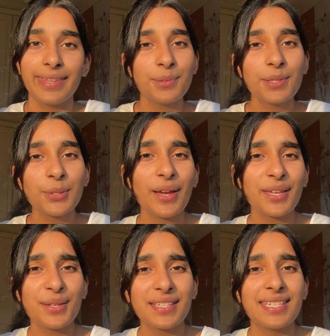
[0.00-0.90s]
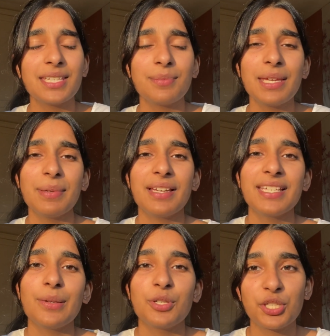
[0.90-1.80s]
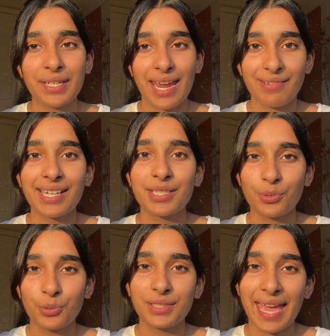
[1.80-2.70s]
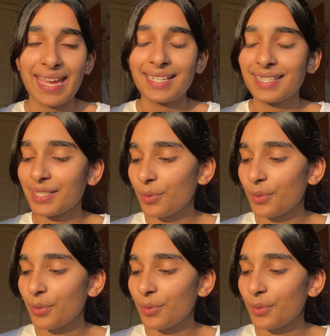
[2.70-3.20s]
This was quite useless to me because it was generic to all texts,